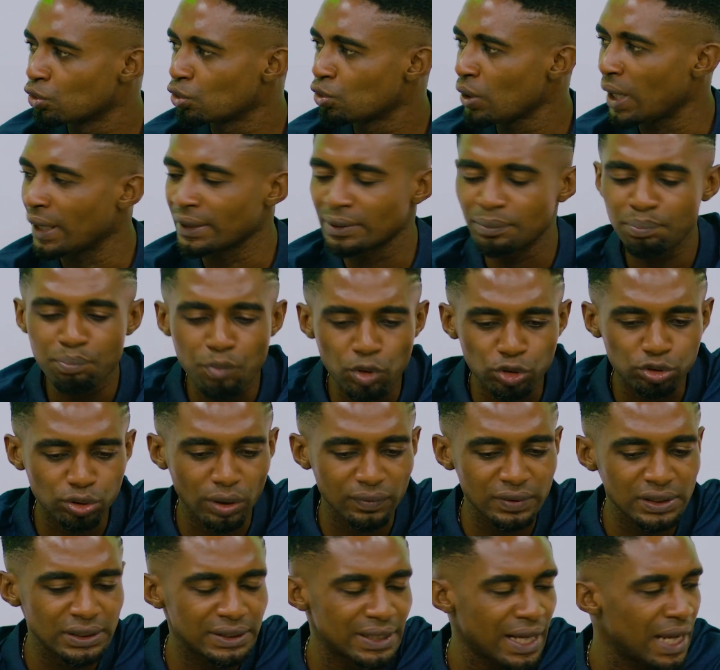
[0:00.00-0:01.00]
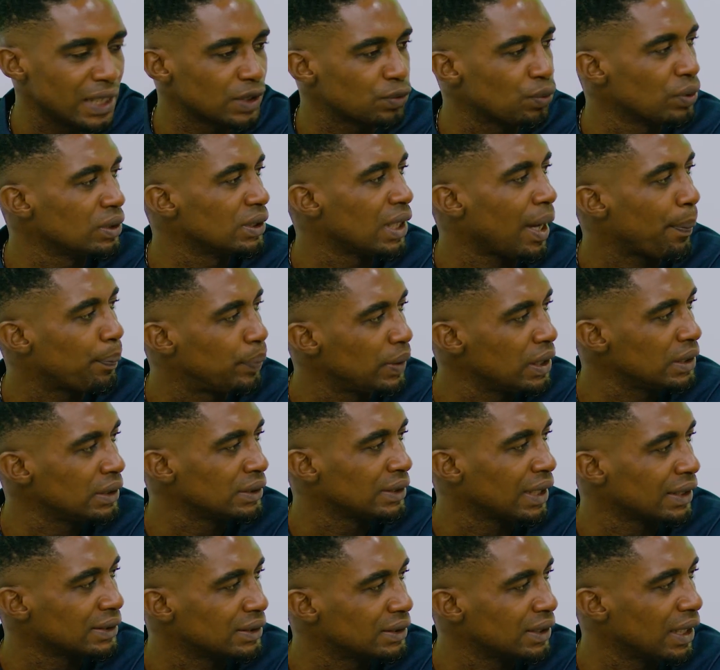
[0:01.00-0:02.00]
So, and most of these guys, when they are playing
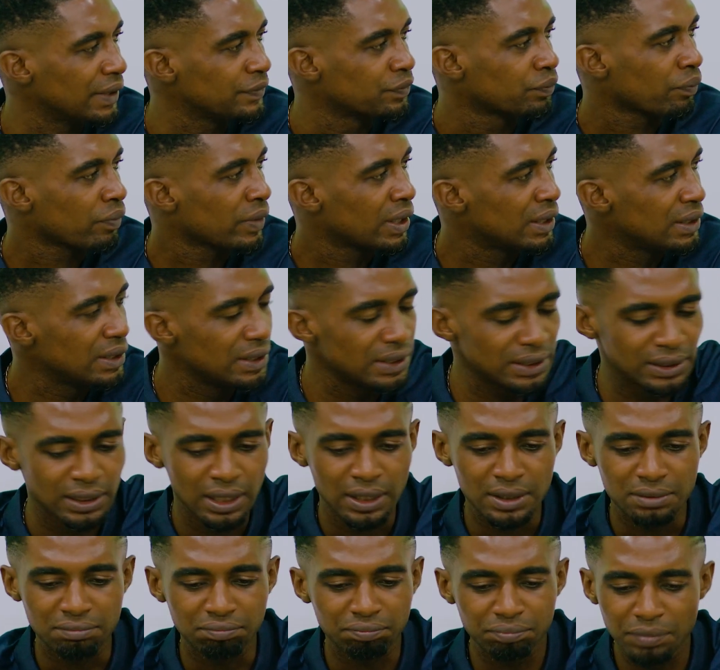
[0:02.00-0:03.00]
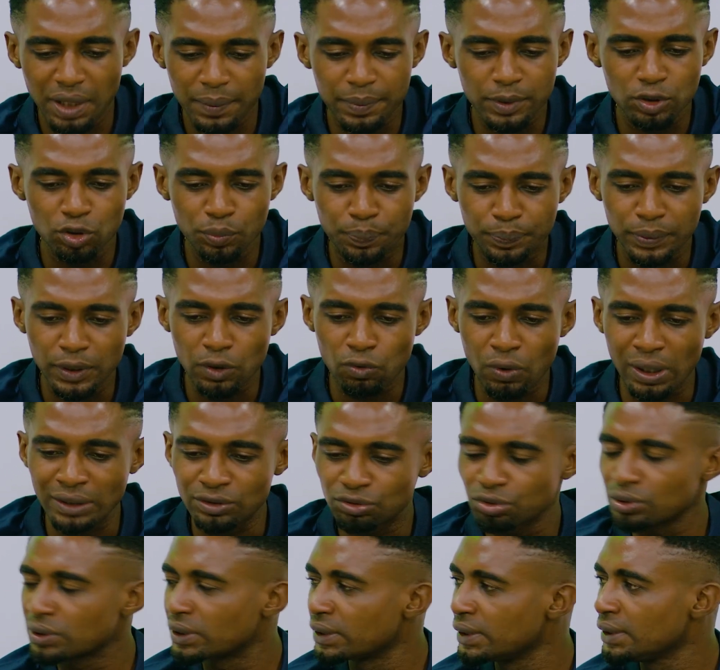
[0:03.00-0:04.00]
in Nigerian league, maybe you play 1,
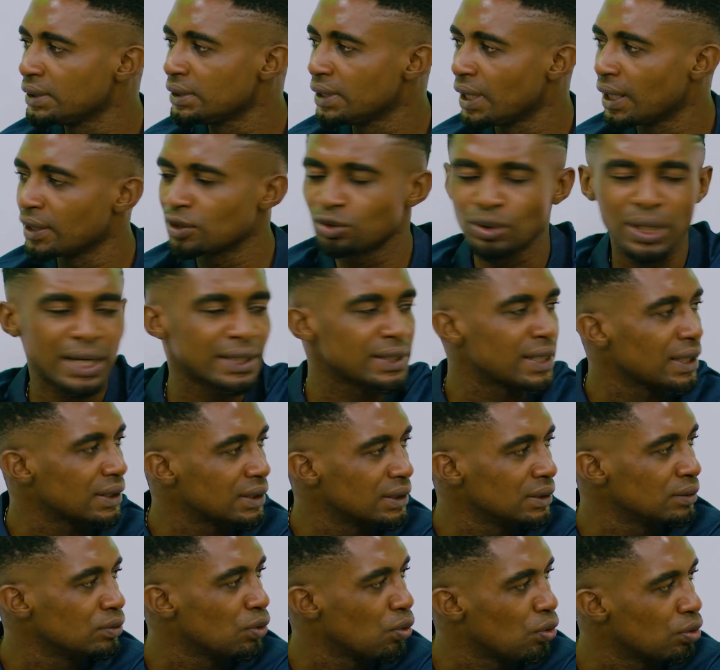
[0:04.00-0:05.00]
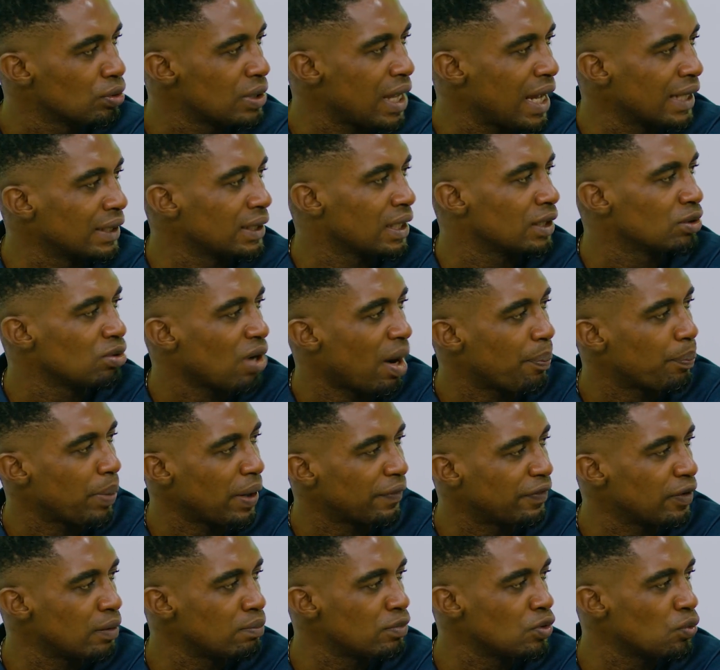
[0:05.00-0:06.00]
2, 3 years, you are getting older and then you are
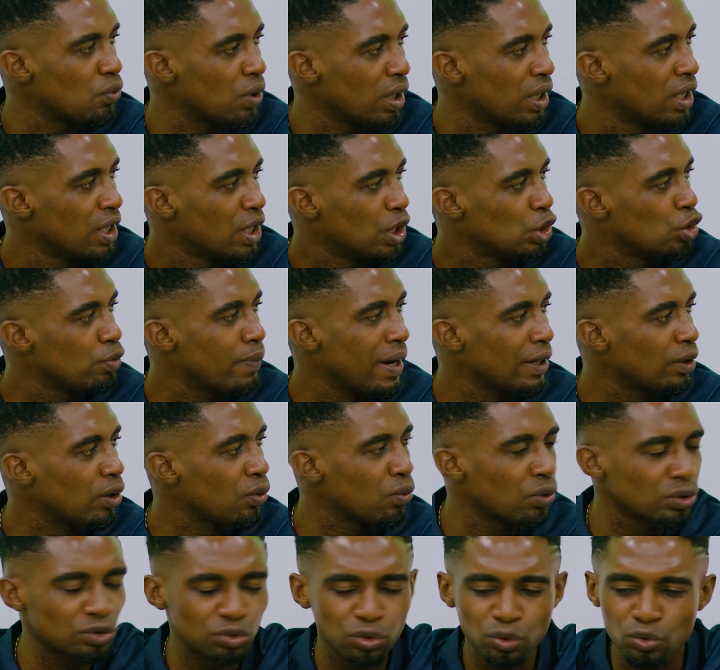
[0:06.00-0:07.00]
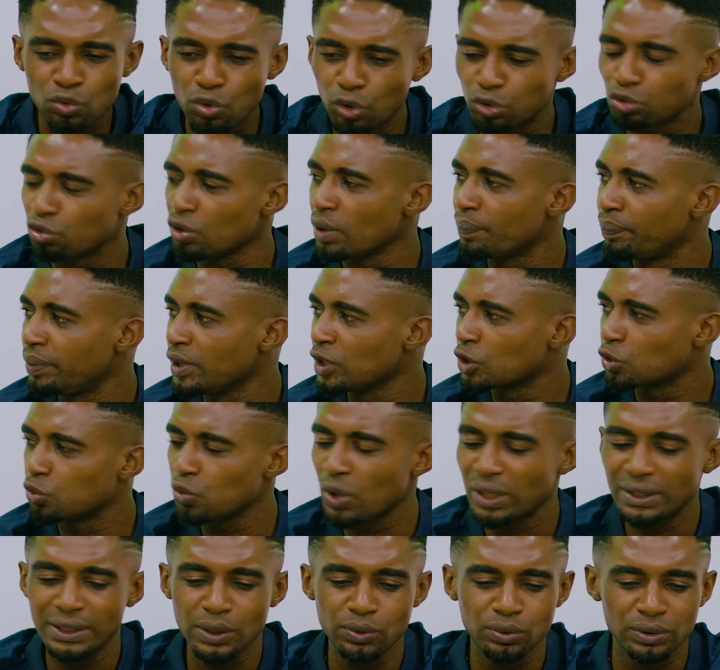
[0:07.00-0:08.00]
performing well. You might not want to go to a place
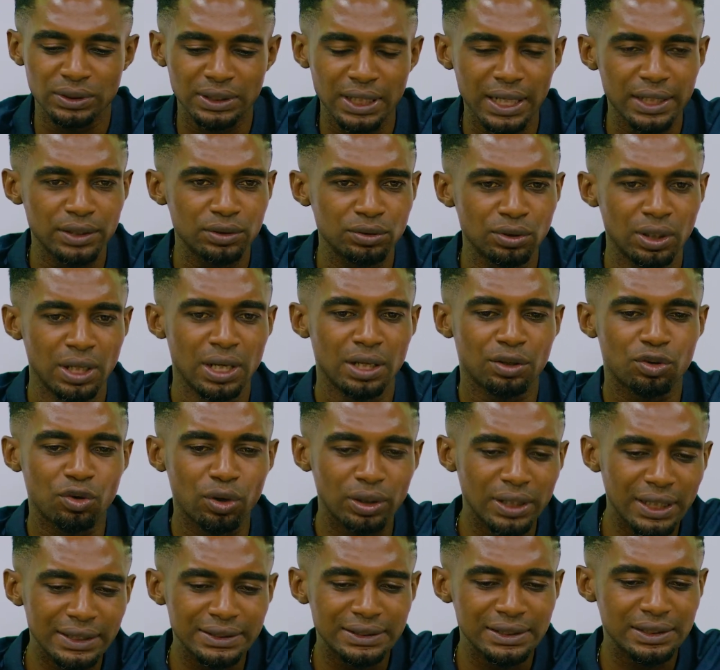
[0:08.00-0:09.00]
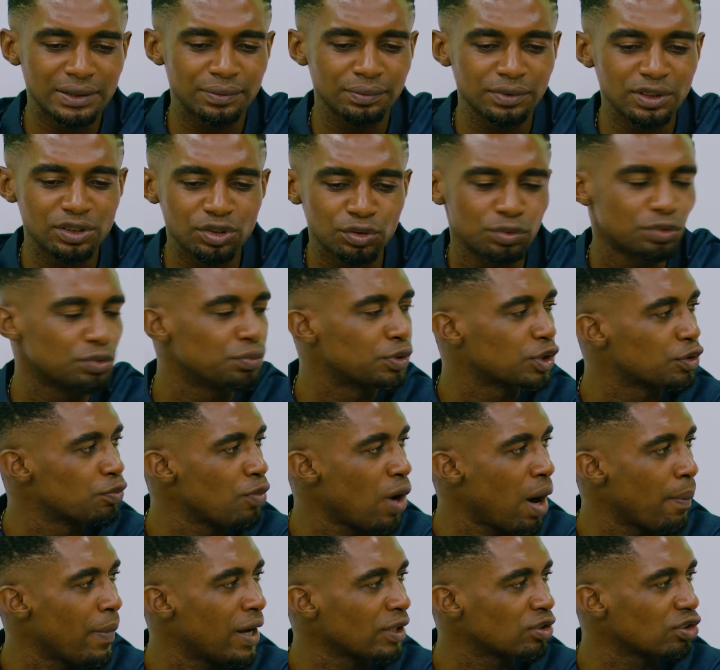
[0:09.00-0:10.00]
where they will tell you, collect this
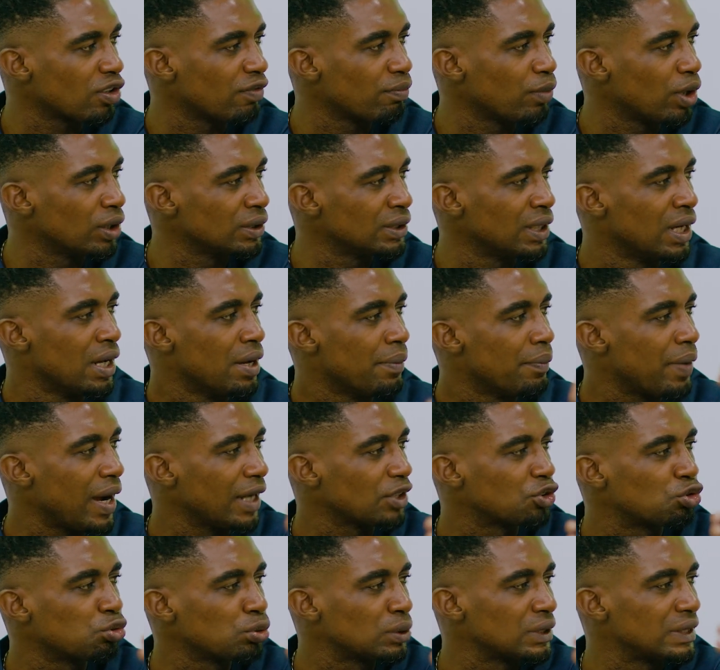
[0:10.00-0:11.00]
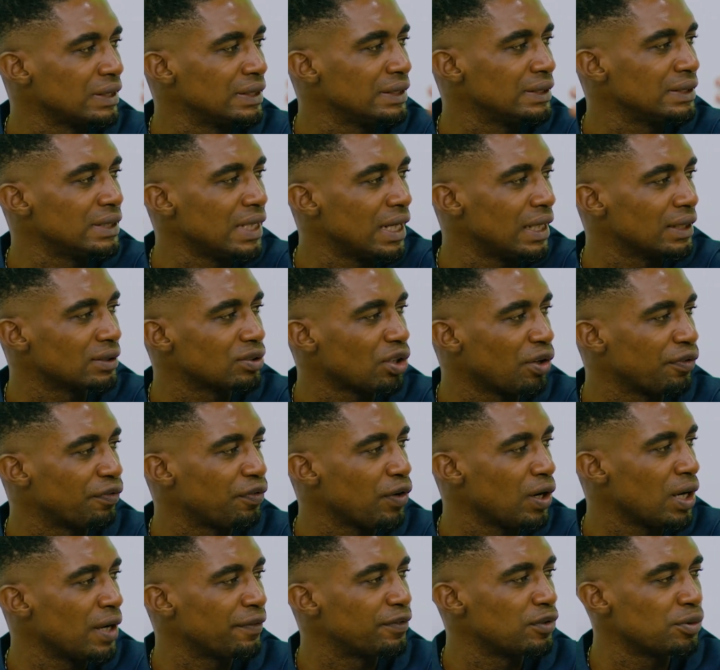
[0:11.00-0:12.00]
small amount of money by 2, 3 years or
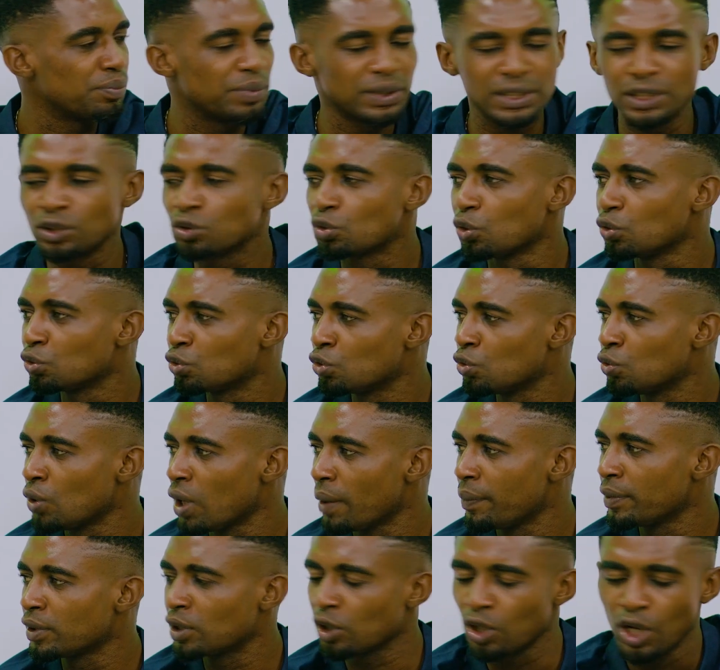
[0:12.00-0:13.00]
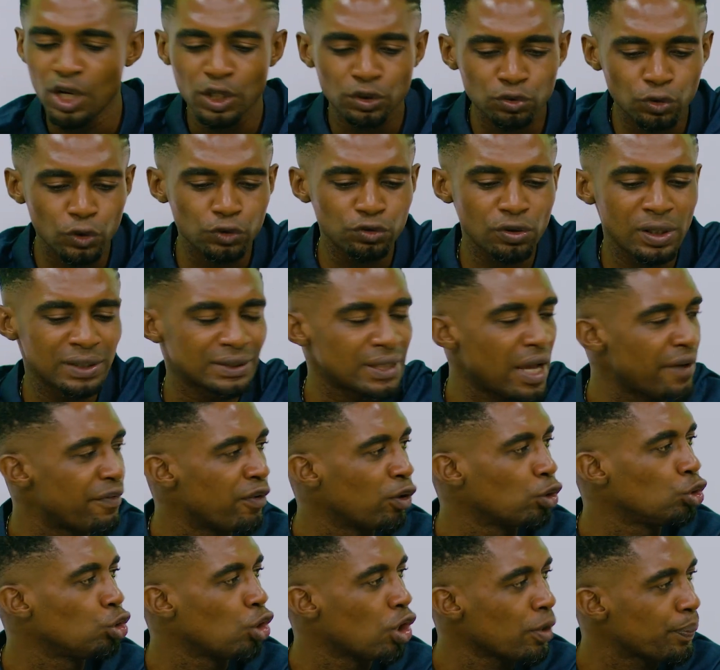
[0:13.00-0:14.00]
4 if you begin to do well. Because those ones are
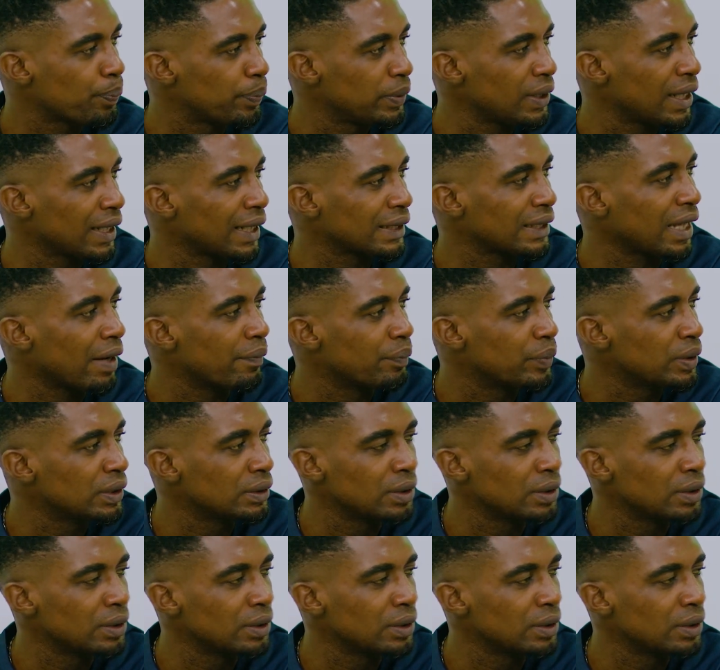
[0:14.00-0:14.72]
for young players that are being...